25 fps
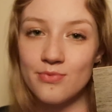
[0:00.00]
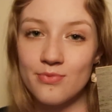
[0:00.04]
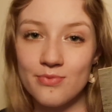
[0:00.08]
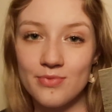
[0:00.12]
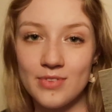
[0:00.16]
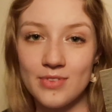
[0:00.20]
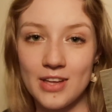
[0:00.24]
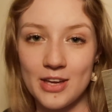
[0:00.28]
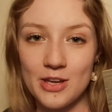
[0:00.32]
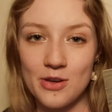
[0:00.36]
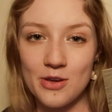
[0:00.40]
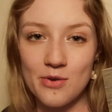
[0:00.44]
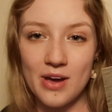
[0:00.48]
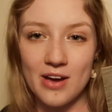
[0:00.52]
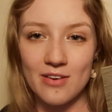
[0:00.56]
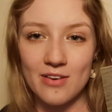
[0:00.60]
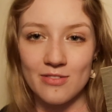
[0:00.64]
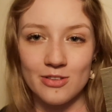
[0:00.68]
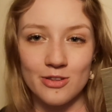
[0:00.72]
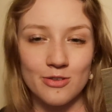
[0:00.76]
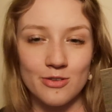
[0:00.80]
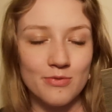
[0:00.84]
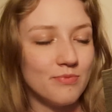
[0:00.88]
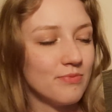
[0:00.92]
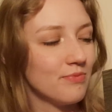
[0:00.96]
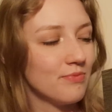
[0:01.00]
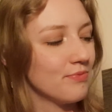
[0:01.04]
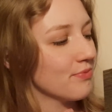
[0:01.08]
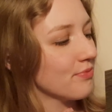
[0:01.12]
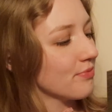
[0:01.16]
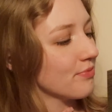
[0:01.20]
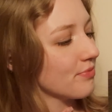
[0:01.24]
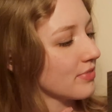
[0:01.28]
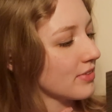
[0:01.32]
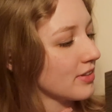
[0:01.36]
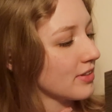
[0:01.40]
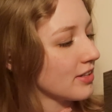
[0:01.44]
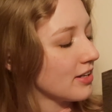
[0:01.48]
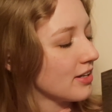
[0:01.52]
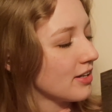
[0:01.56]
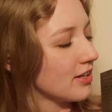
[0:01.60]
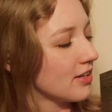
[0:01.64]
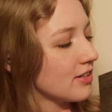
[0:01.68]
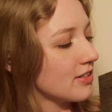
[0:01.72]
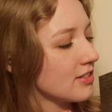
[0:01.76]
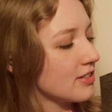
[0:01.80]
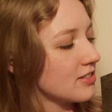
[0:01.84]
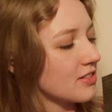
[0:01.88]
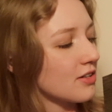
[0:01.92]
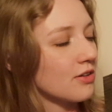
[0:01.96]
there you have them.
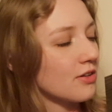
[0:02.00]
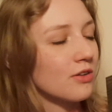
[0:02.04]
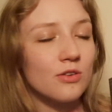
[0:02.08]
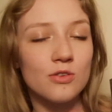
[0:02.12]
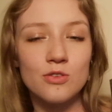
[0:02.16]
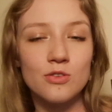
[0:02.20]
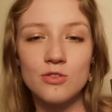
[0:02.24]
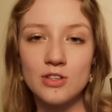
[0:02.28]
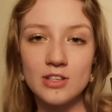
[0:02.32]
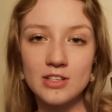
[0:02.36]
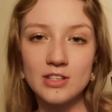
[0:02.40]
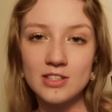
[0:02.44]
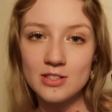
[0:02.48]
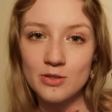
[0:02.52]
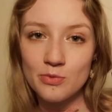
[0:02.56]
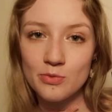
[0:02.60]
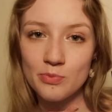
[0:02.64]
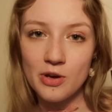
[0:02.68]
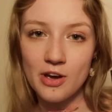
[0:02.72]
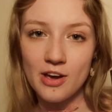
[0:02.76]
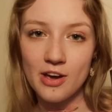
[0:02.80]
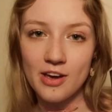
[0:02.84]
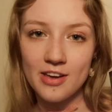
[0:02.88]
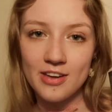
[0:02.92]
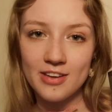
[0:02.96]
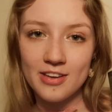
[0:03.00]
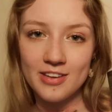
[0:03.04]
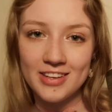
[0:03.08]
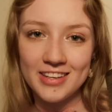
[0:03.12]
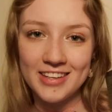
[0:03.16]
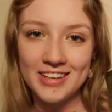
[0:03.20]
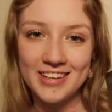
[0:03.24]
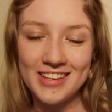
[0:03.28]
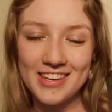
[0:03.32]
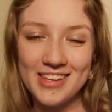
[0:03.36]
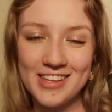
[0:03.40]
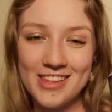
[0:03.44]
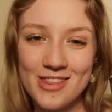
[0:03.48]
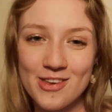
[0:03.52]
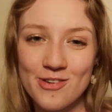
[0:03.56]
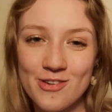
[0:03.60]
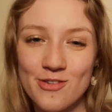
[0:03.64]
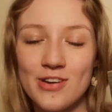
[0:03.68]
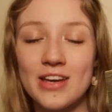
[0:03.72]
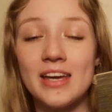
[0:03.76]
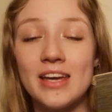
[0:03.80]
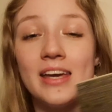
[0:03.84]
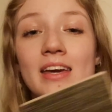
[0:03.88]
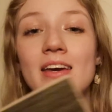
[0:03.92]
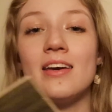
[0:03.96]
So these are my
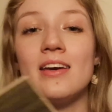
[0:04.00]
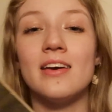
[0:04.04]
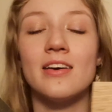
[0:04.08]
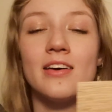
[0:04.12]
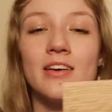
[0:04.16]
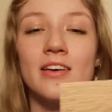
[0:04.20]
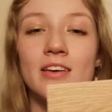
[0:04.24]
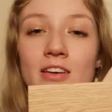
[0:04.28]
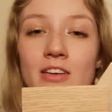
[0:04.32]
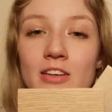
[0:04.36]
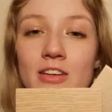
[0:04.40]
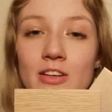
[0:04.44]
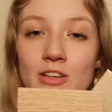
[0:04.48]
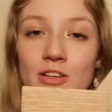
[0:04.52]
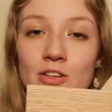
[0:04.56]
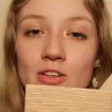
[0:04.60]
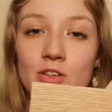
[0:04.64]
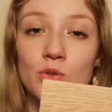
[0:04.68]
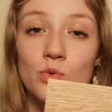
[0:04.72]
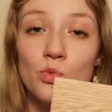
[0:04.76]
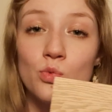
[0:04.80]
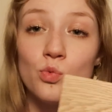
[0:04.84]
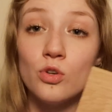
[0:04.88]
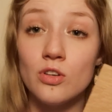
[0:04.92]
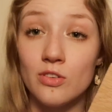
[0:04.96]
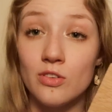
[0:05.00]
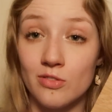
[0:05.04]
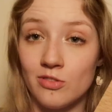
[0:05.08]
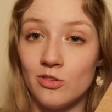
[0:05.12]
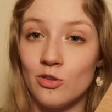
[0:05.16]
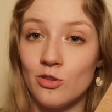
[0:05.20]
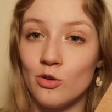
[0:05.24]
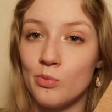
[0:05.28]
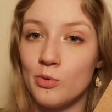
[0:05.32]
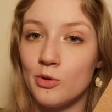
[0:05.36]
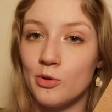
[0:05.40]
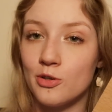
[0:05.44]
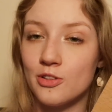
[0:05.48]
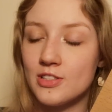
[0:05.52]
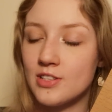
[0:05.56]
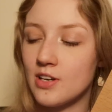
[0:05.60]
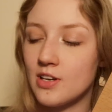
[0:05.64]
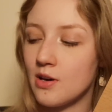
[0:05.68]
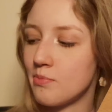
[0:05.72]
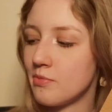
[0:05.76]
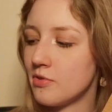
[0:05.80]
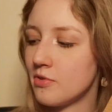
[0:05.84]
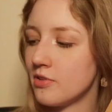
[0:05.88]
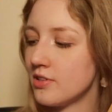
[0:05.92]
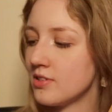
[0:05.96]
3 wooden floorboard
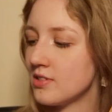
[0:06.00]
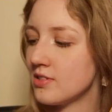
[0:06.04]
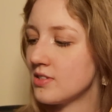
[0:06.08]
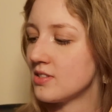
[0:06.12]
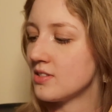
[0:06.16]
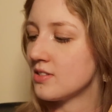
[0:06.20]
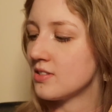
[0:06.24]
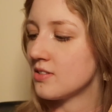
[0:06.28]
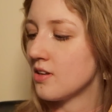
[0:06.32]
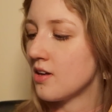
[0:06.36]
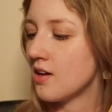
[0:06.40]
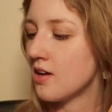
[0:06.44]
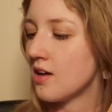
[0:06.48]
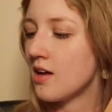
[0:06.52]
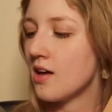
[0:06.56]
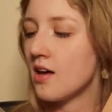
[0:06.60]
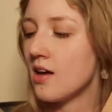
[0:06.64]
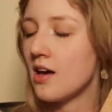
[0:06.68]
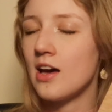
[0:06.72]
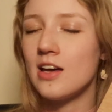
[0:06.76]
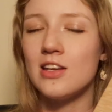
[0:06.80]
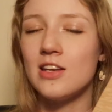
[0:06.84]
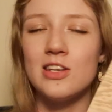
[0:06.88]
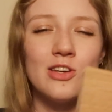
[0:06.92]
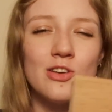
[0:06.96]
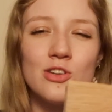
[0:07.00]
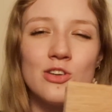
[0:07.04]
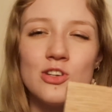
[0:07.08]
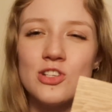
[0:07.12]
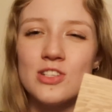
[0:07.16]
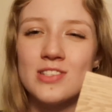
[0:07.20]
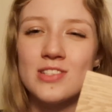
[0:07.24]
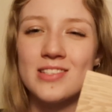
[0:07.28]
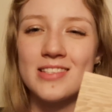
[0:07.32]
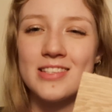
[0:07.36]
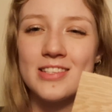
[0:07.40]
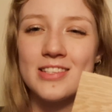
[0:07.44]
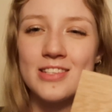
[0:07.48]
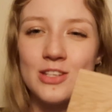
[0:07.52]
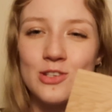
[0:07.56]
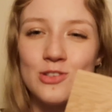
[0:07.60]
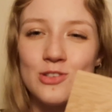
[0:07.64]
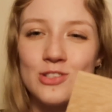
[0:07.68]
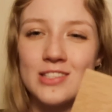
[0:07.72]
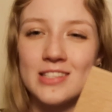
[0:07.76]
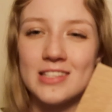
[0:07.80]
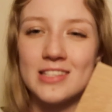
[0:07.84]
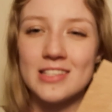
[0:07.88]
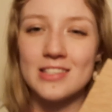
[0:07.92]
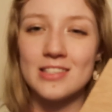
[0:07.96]
samples, and you can just
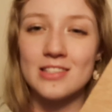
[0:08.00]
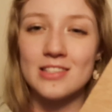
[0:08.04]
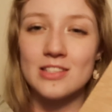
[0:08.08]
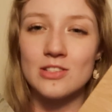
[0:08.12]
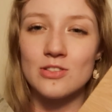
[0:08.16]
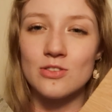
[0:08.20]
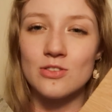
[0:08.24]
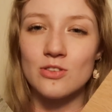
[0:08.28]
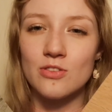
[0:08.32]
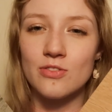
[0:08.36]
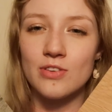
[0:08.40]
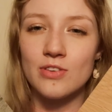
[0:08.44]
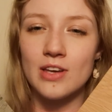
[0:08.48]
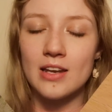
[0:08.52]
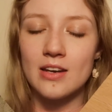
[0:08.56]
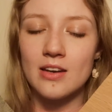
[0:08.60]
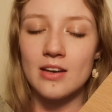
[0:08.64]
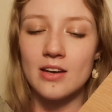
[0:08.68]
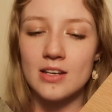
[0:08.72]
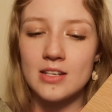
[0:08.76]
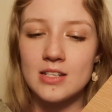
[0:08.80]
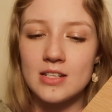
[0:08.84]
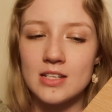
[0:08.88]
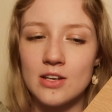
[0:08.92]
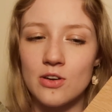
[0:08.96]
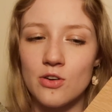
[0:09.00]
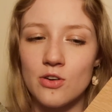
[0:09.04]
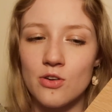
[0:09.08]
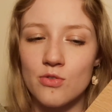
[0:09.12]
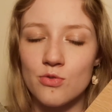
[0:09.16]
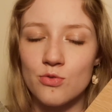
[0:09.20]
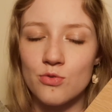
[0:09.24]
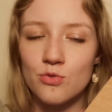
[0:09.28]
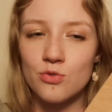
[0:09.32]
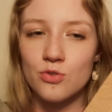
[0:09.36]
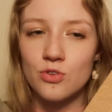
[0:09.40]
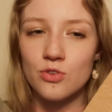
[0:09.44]
use these to sort of get an idea of